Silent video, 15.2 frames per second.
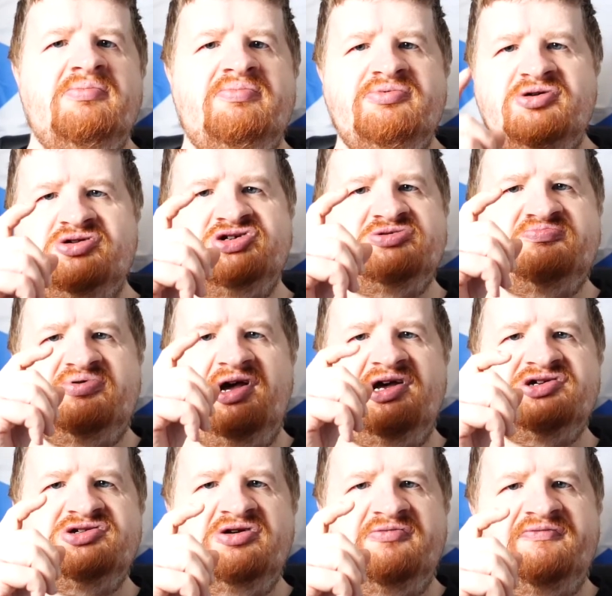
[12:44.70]
you know, just
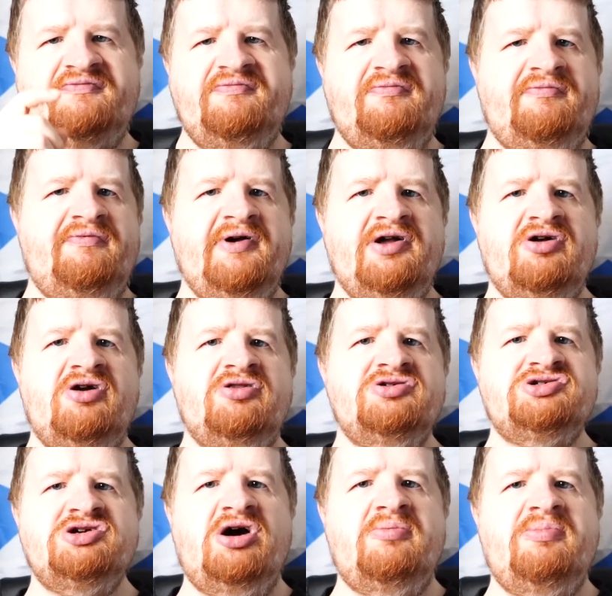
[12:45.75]
press your finger on the
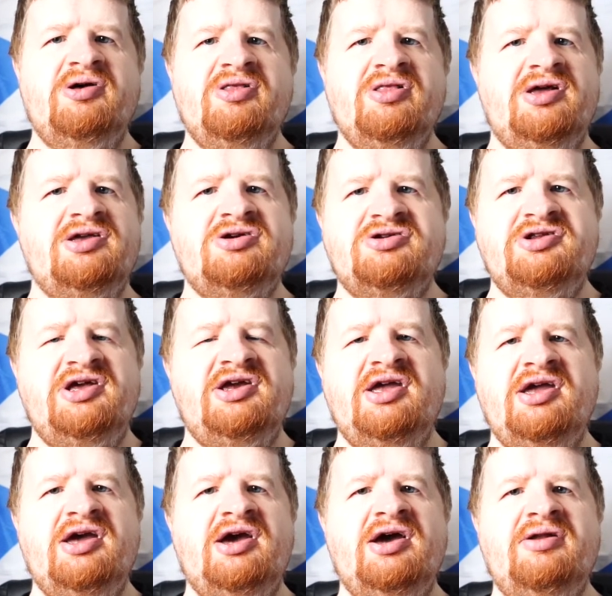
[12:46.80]
shutter button like you're
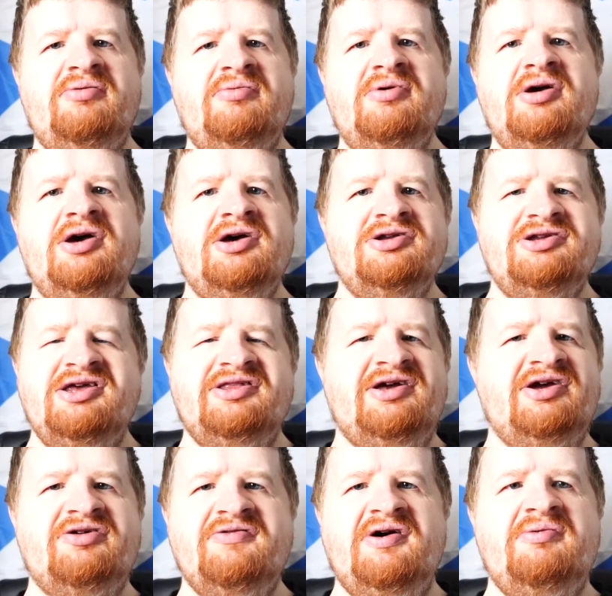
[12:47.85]
taking it and say
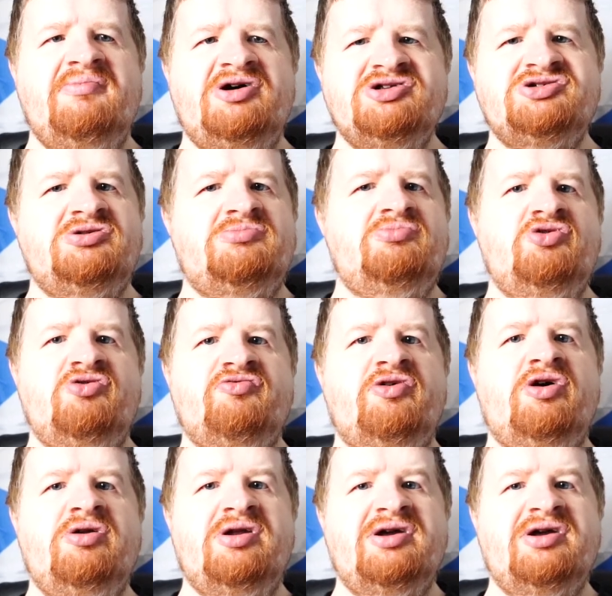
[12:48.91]
thank you very much and move on.